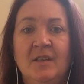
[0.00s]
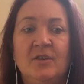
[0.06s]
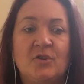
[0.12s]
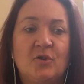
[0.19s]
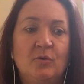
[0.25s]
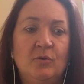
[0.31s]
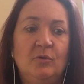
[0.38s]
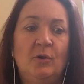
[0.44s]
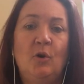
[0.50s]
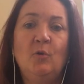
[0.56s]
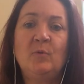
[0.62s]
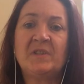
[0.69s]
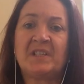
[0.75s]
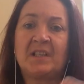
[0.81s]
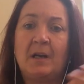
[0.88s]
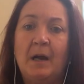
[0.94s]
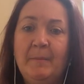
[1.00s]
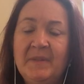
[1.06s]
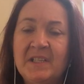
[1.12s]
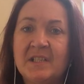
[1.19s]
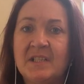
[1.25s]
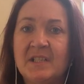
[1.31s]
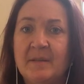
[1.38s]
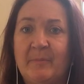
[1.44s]
So always come
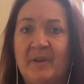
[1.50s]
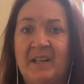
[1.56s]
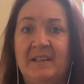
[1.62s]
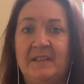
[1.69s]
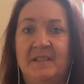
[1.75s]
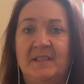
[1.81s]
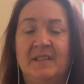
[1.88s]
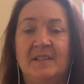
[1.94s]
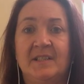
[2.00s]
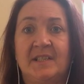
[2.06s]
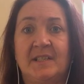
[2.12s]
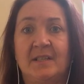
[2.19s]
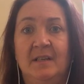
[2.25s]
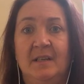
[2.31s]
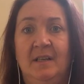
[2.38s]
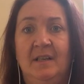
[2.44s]
into the practice